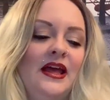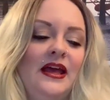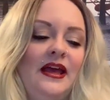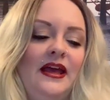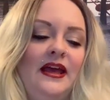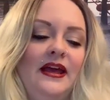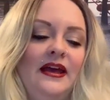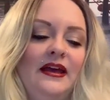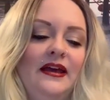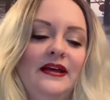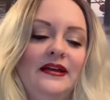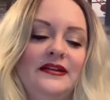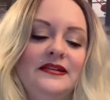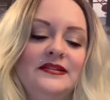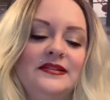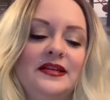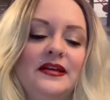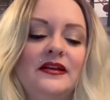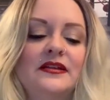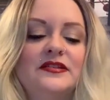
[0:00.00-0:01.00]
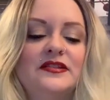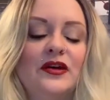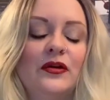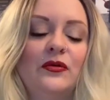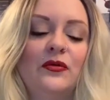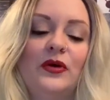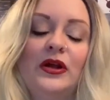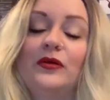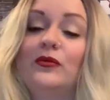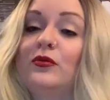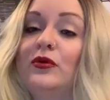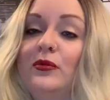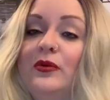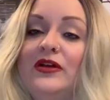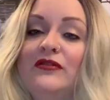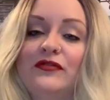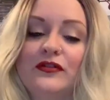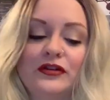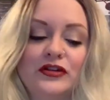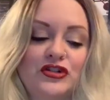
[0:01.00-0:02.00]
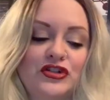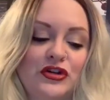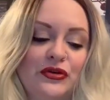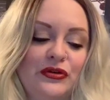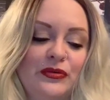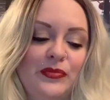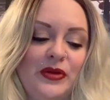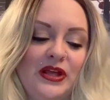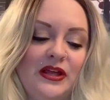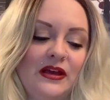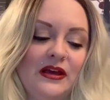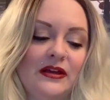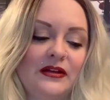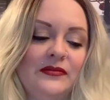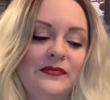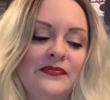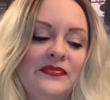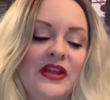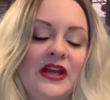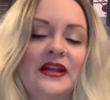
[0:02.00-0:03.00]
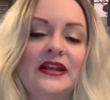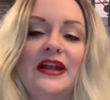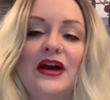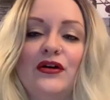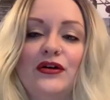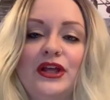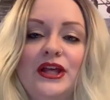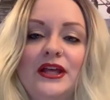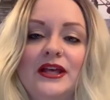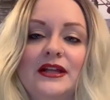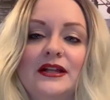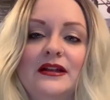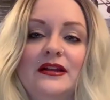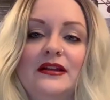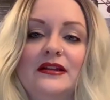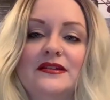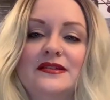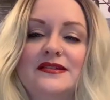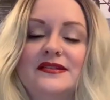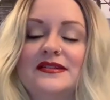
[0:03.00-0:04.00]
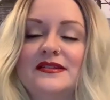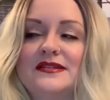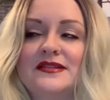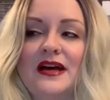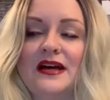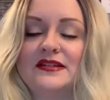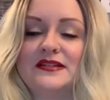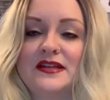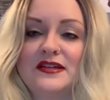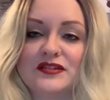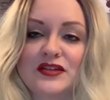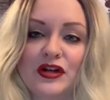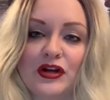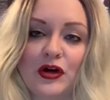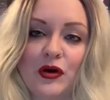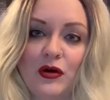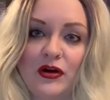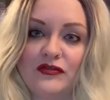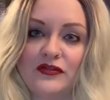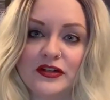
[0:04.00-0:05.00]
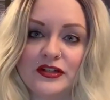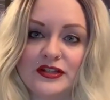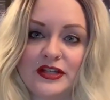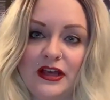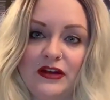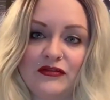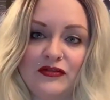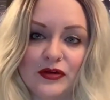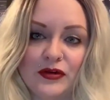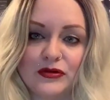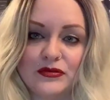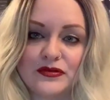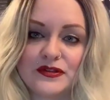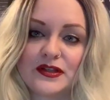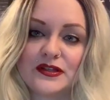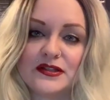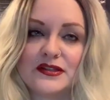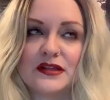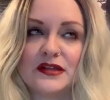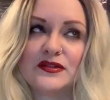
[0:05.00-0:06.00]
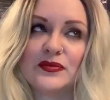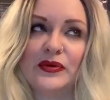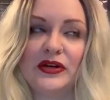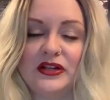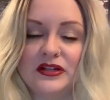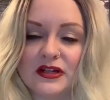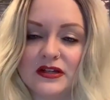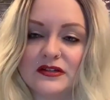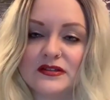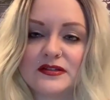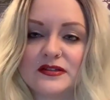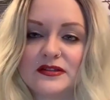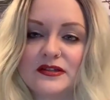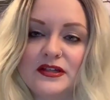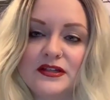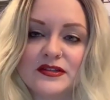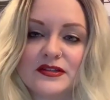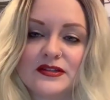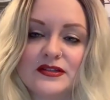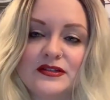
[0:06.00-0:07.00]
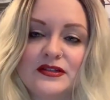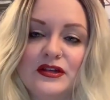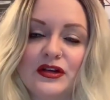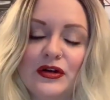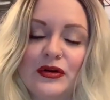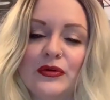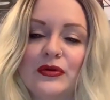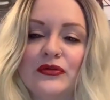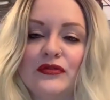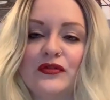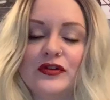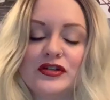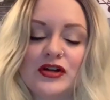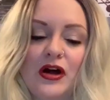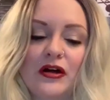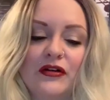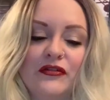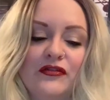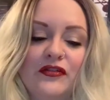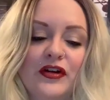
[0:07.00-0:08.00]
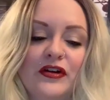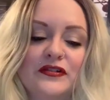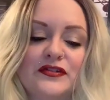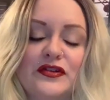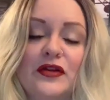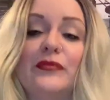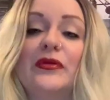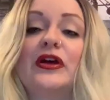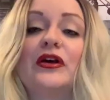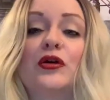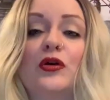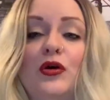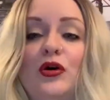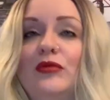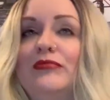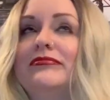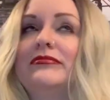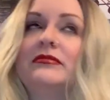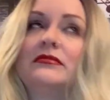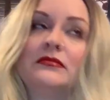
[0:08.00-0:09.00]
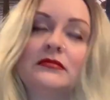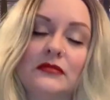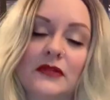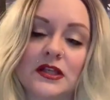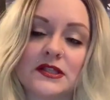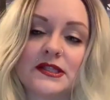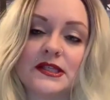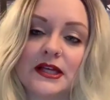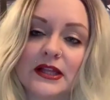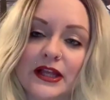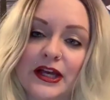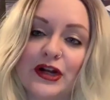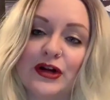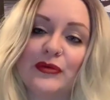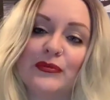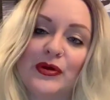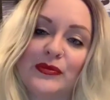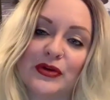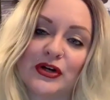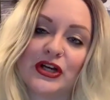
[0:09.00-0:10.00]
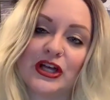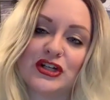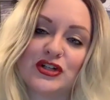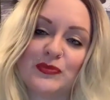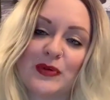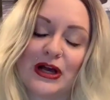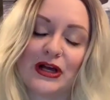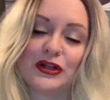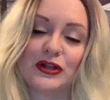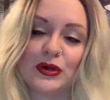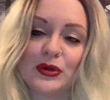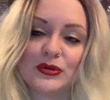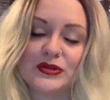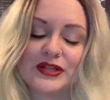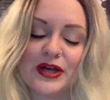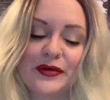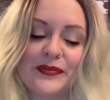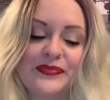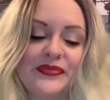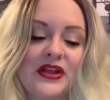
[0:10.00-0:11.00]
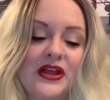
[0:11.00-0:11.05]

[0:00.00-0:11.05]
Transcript: And so we wait for the show to begin. Now Ian decides he's gonna go off and take photos because that's what he does. He's, you know, a photographer. So I'm like, cool, I'll see you later. Maybe I'll catch you back at the hotel.